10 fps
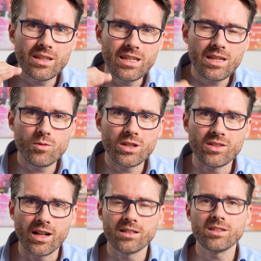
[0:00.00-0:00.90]
key
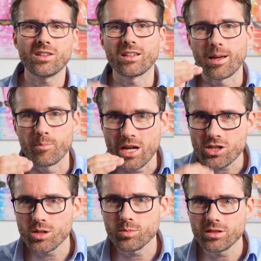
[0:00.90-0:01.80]
results that are
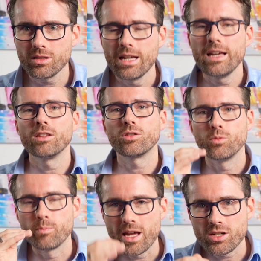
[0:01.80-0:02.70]
measurable
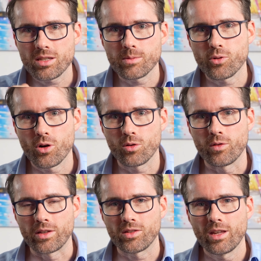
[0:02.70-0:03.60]
to measure the
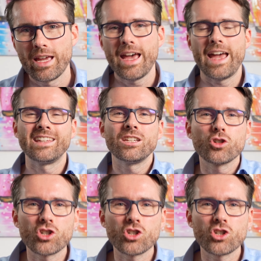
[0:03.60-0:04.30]
progress. And you